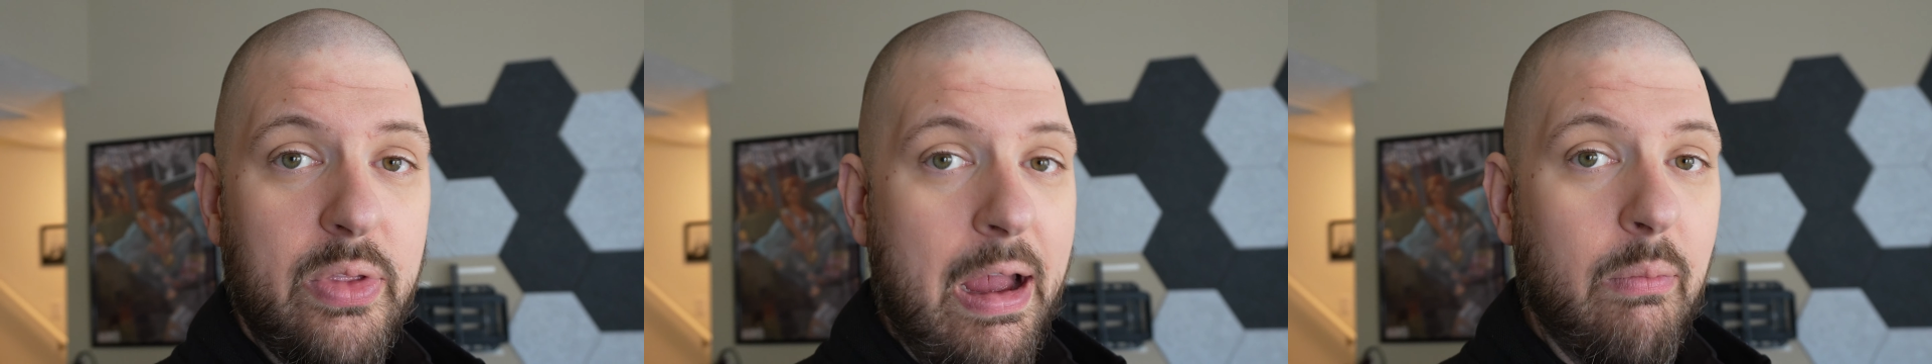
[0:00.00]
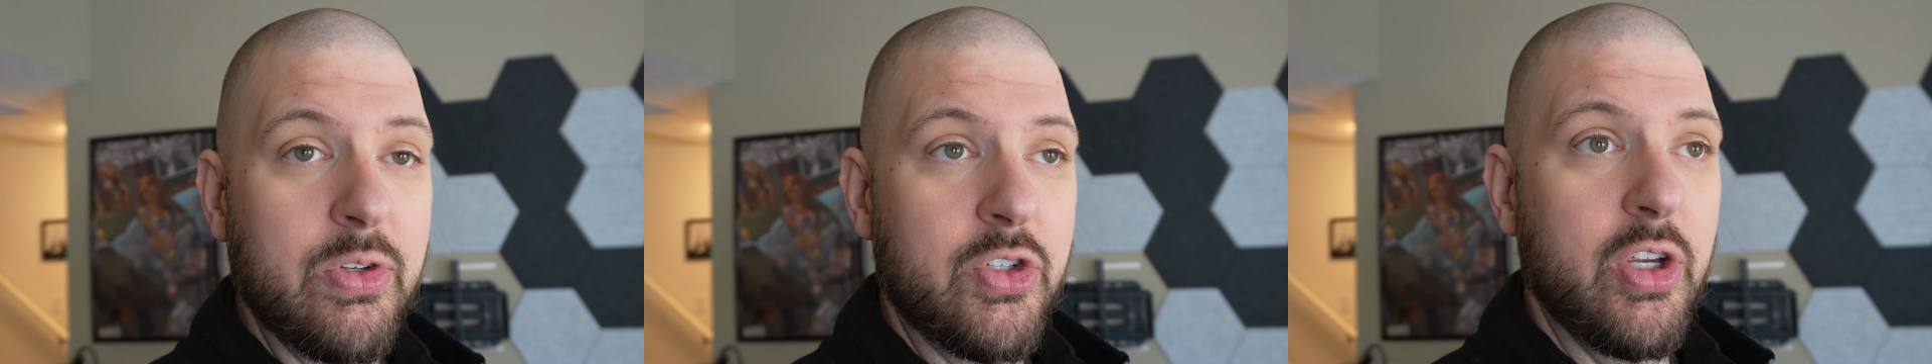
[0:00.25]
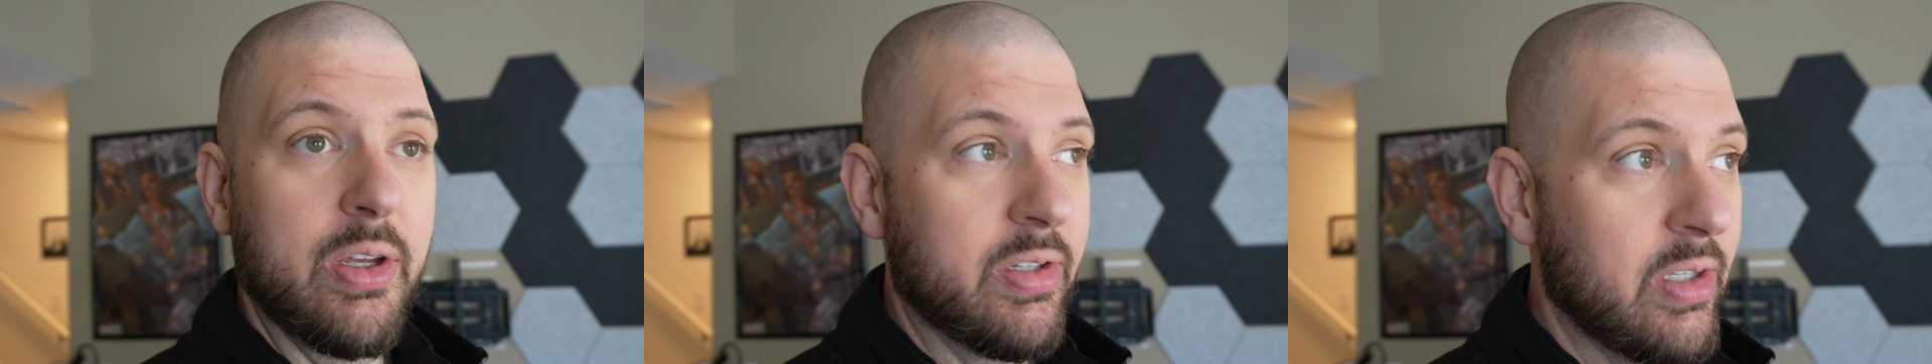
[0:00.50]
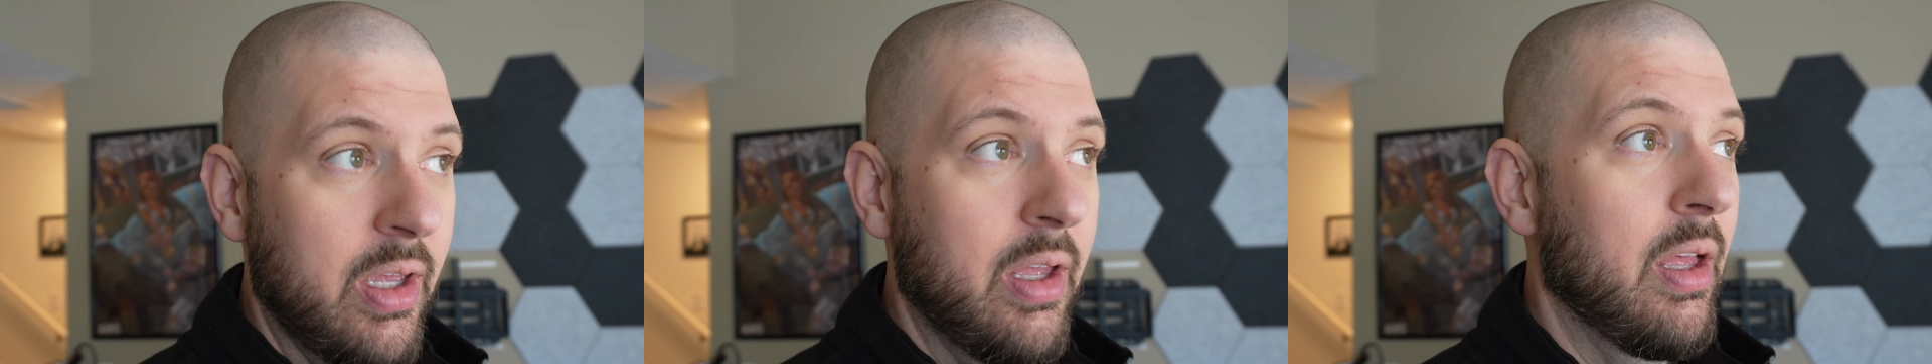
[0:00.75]
That was
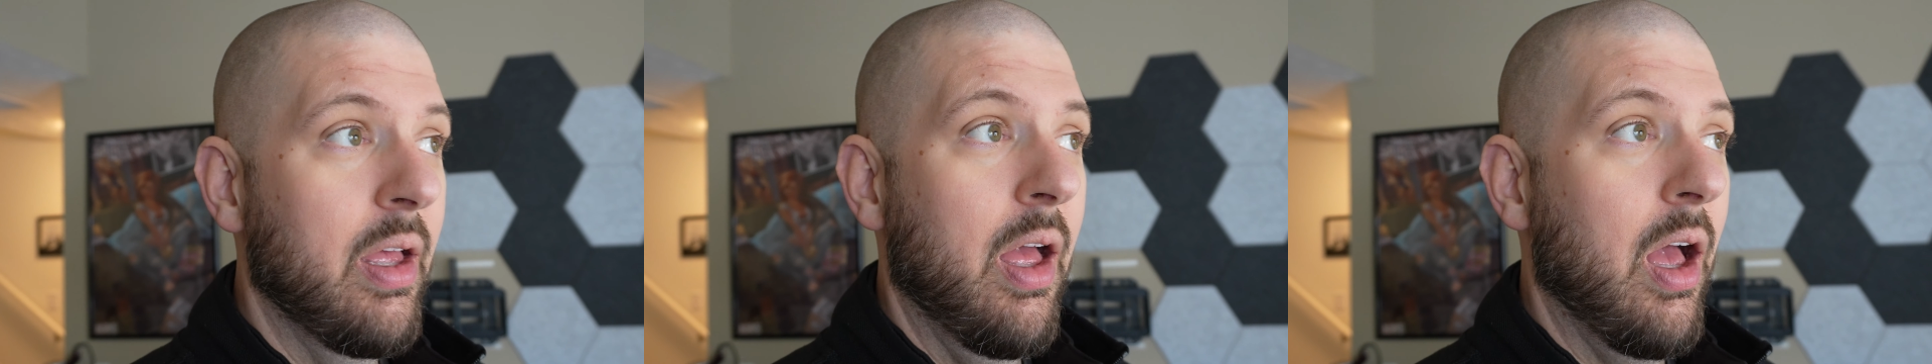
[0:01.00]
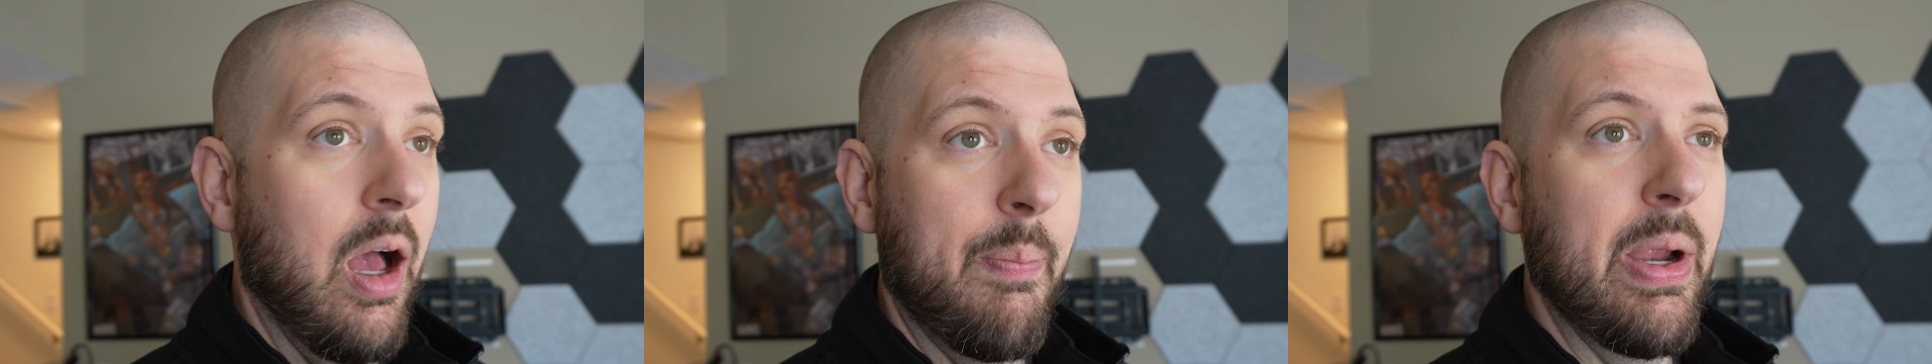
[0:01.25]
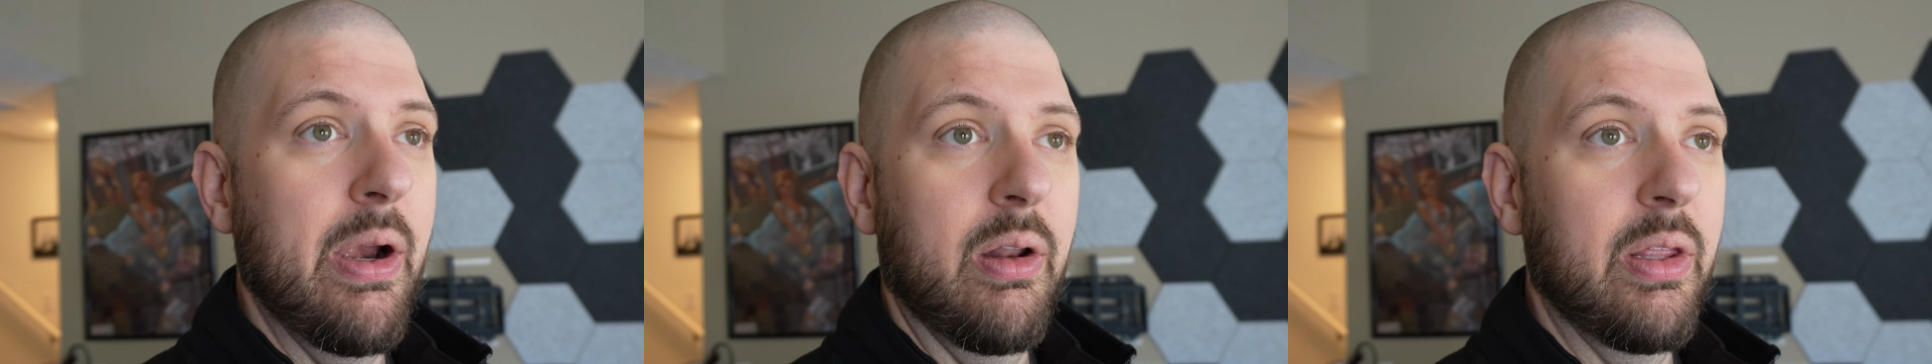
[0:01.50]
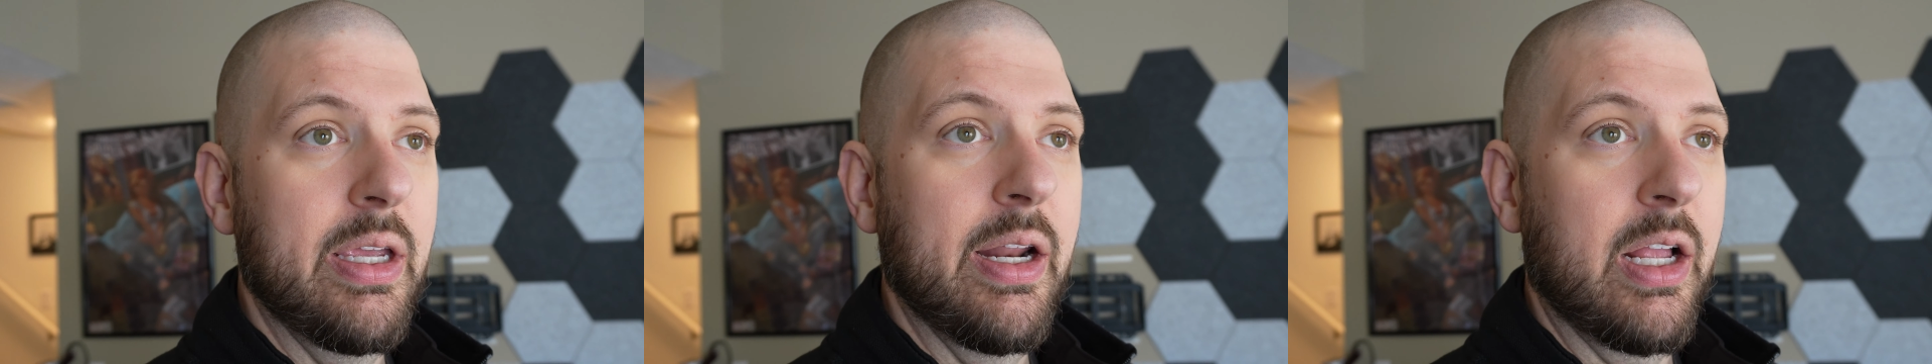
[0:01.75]
just
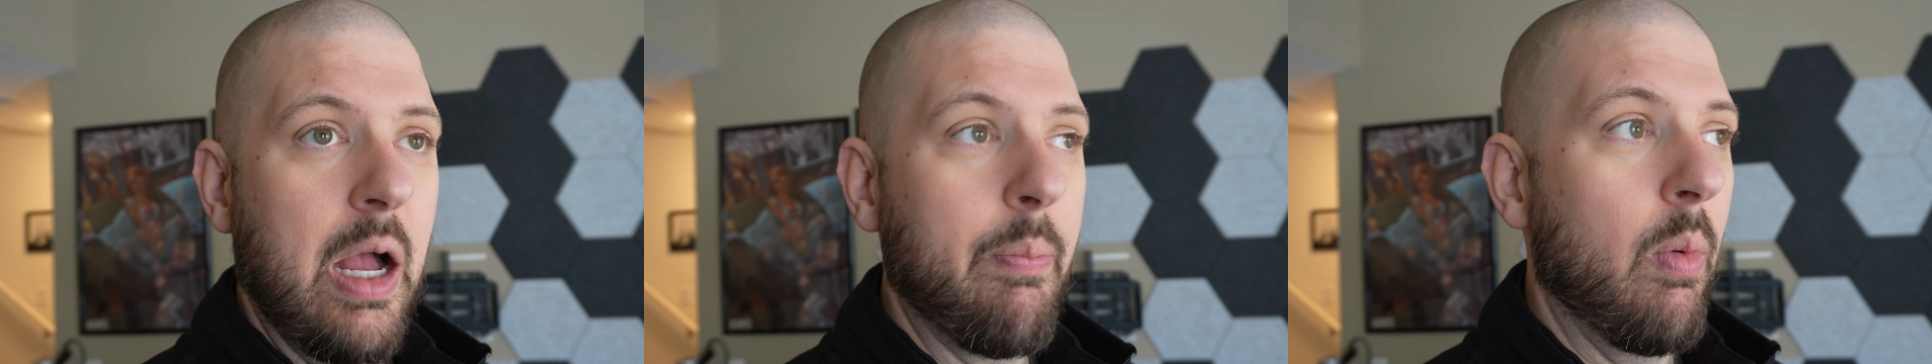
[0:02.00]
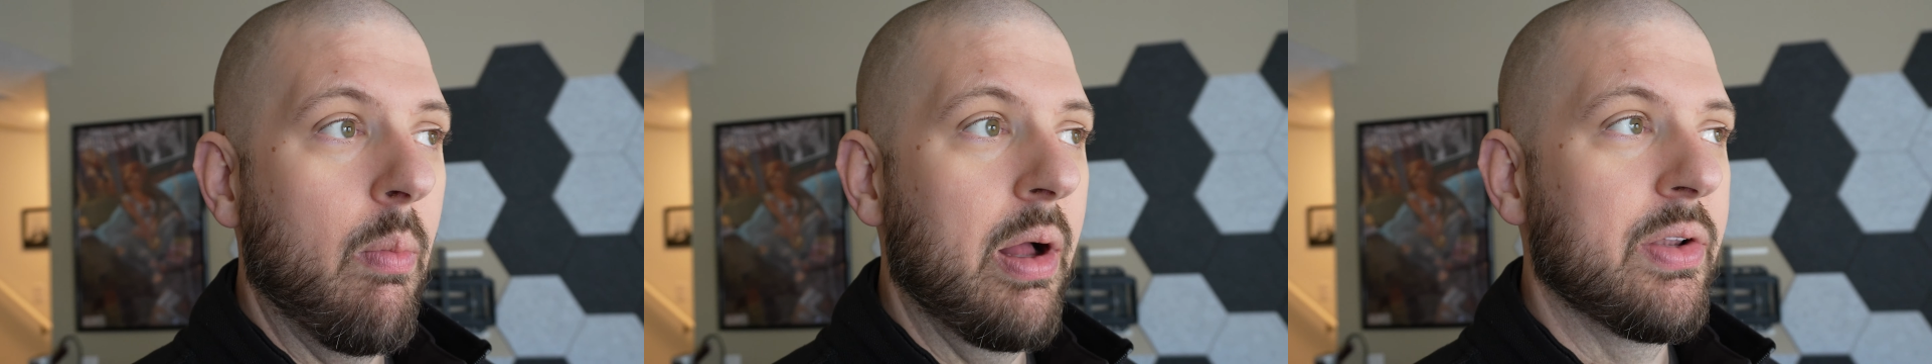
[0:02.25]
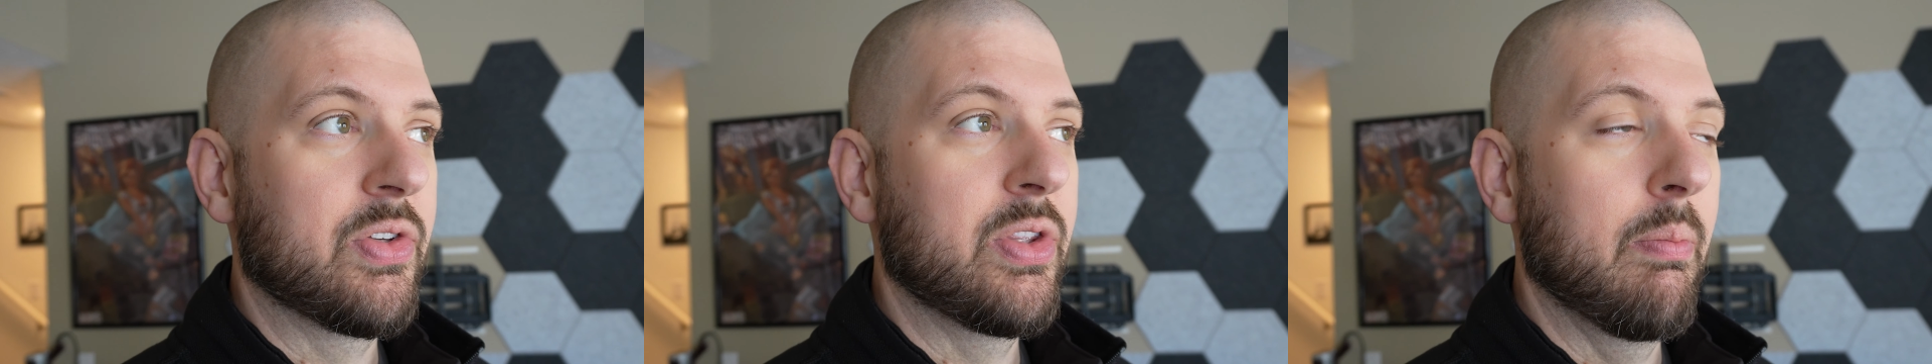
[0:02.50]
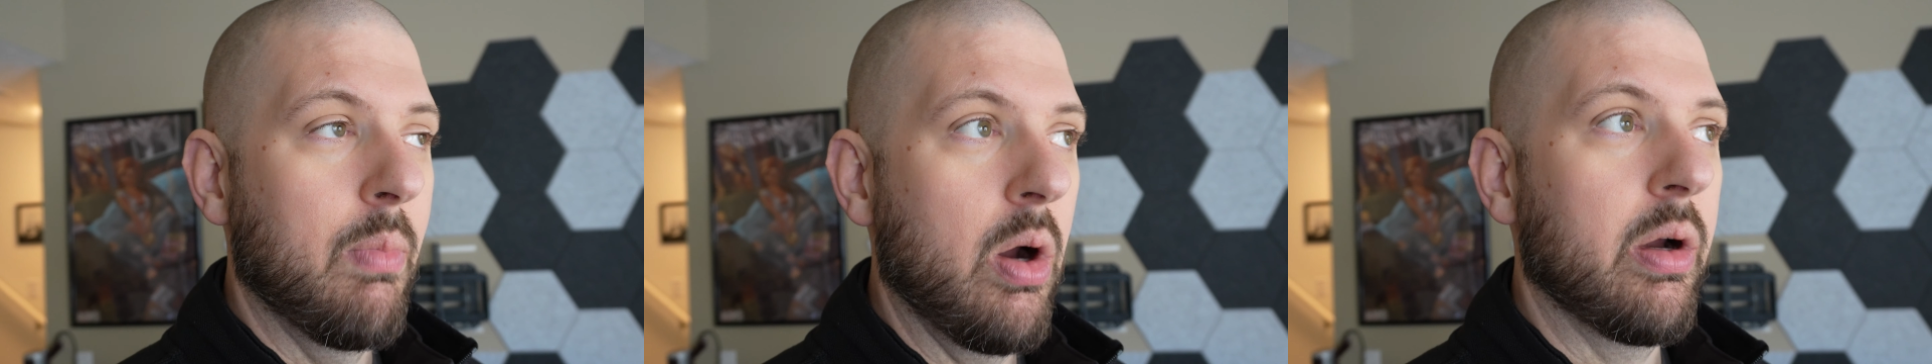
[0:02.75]
apparently in a couple months the
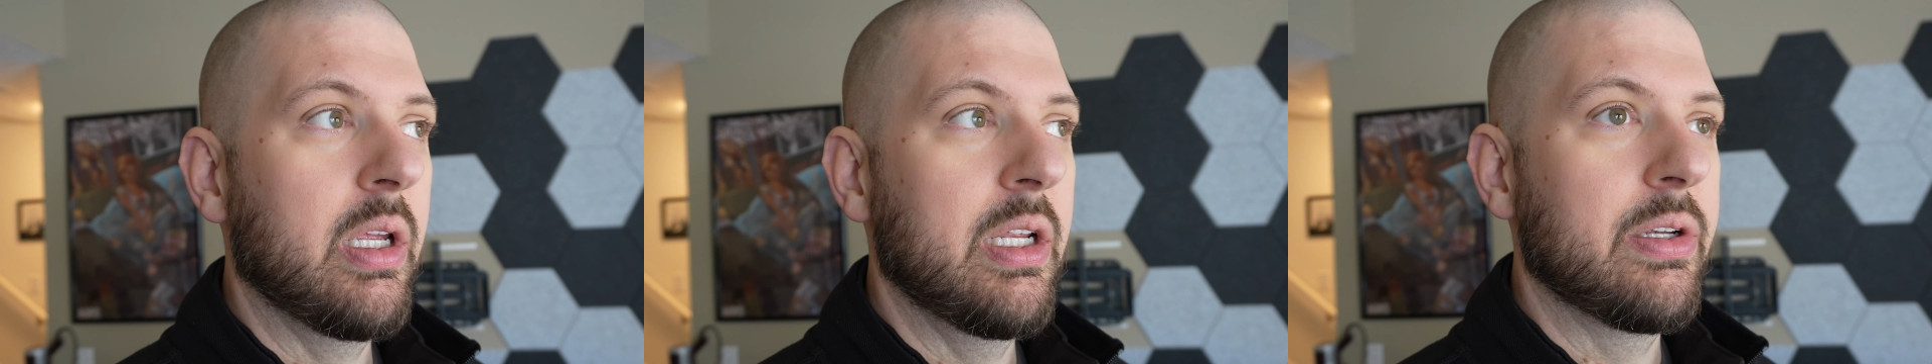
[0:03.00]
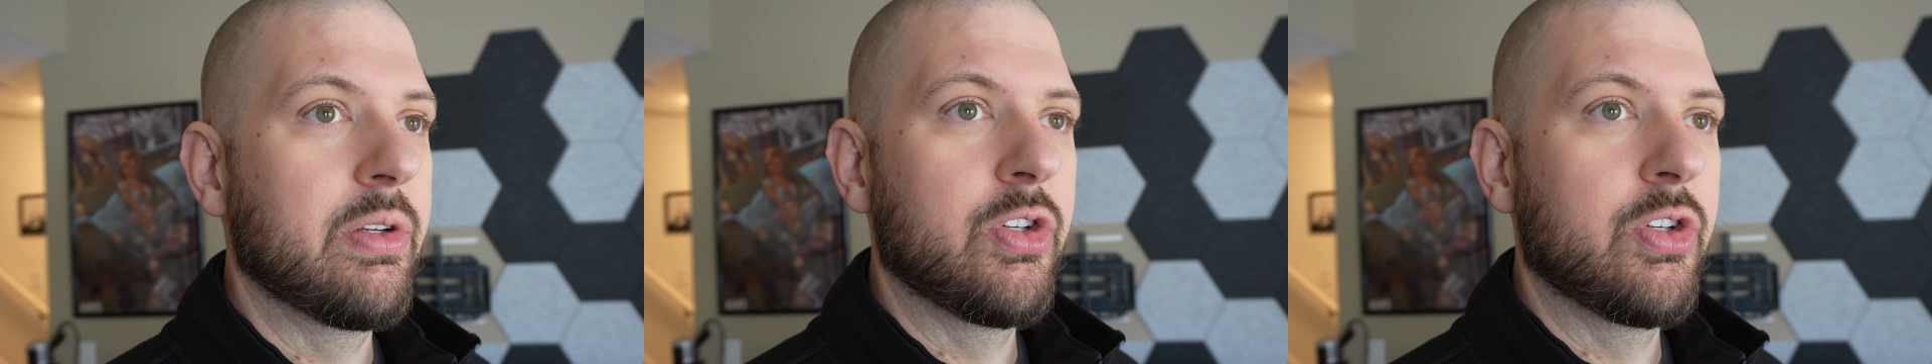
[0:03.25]
market